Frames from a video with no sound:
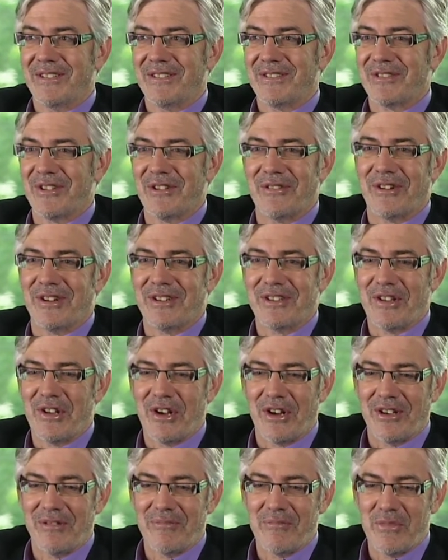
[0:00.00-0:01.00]
So I,
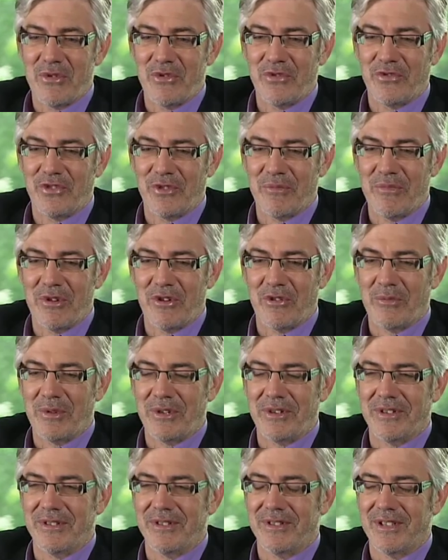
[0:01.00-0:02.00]
I moved to
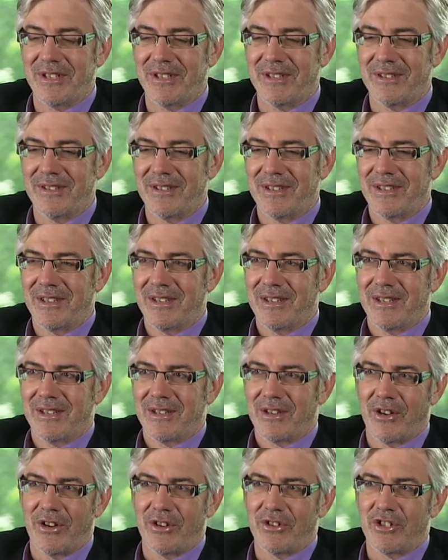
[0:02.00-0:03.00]
Melbourne and uh,
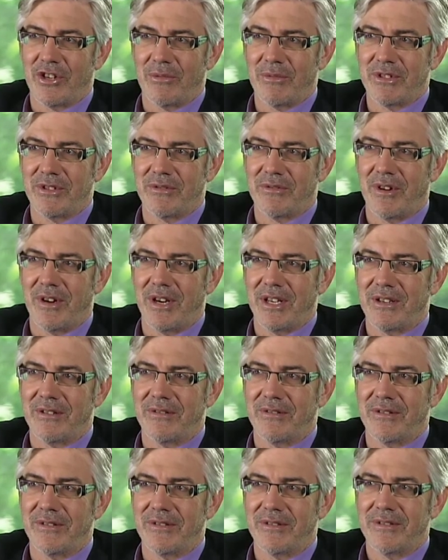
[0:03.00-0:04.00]
got a job as a
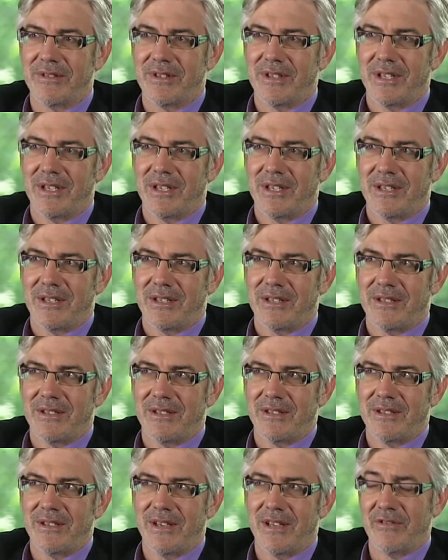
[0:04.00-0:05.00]
writer on
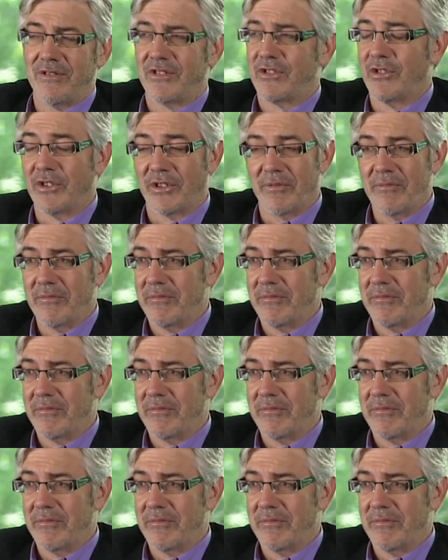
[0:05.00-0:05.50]
and through